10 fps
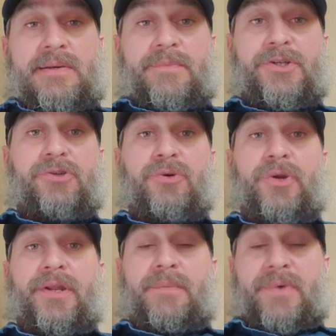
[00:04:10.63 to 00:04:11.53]
but you're doing
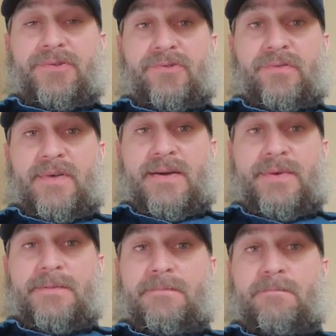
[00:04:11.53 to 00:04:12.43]
it in the business environment,